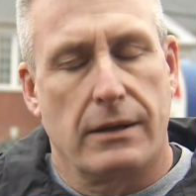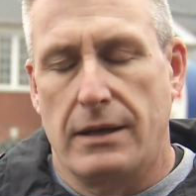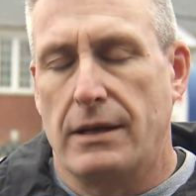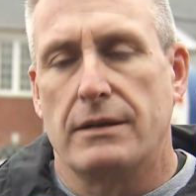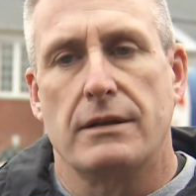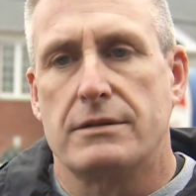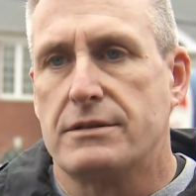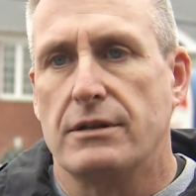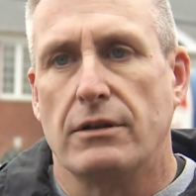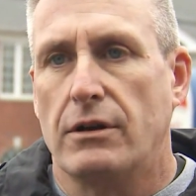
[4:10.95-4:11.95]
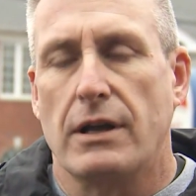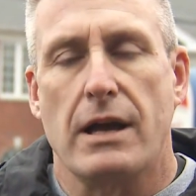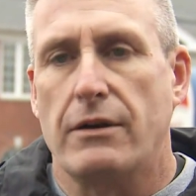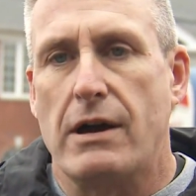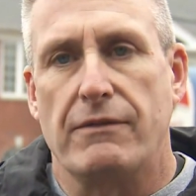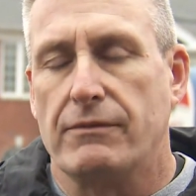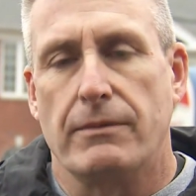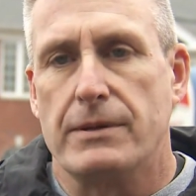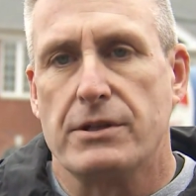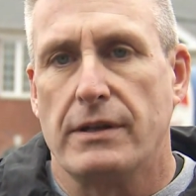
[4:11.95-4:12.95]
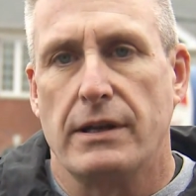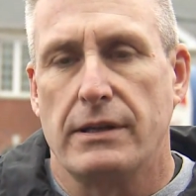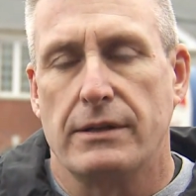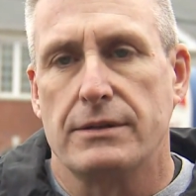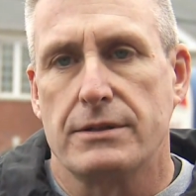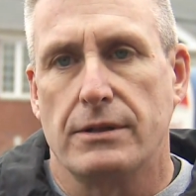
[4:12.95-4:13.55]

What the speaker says: Again, it's still early. I don't have information on that either.